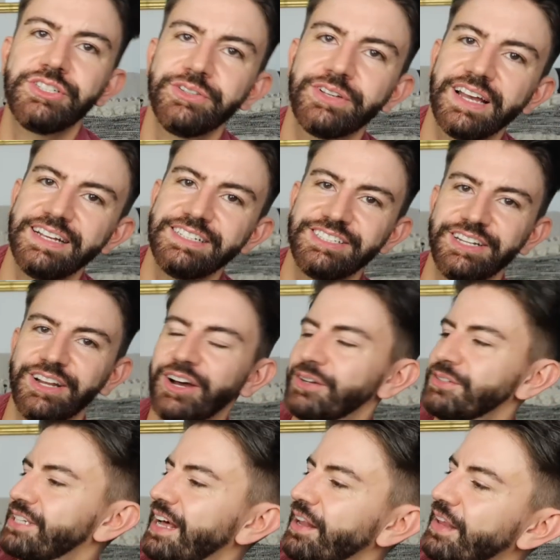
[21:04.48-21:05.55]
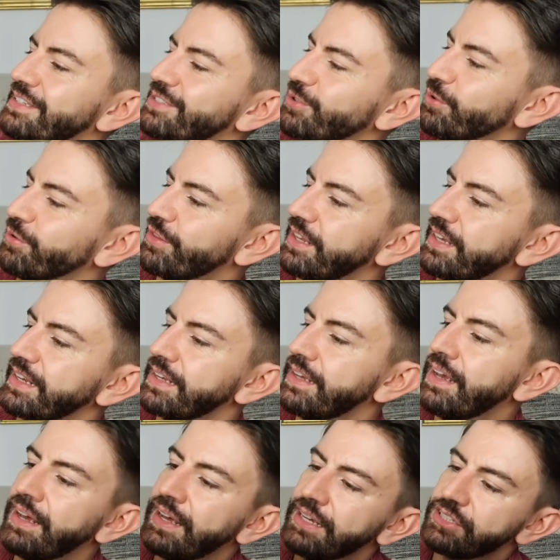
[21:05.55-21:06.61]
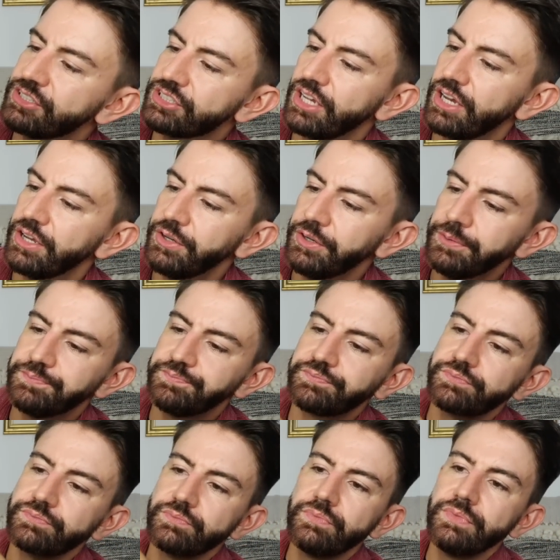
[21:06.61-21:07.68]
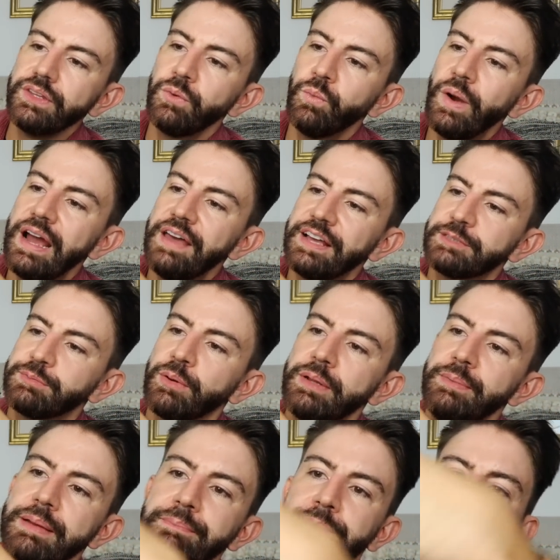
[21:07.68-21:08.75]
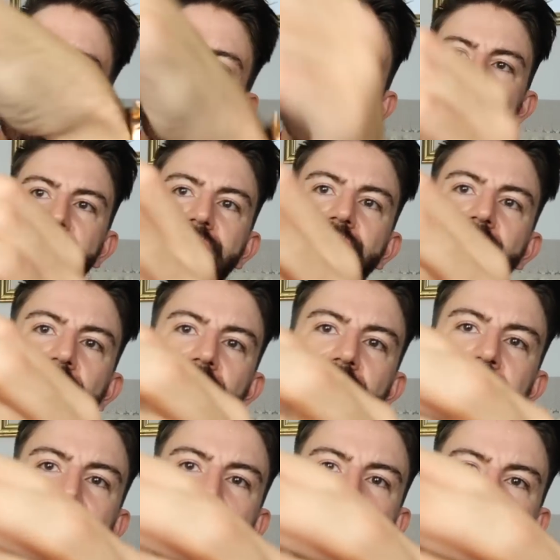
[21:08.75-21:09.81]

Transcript: suitcase in a hotel, that sort of thing. So where that's probably been pulled a lot,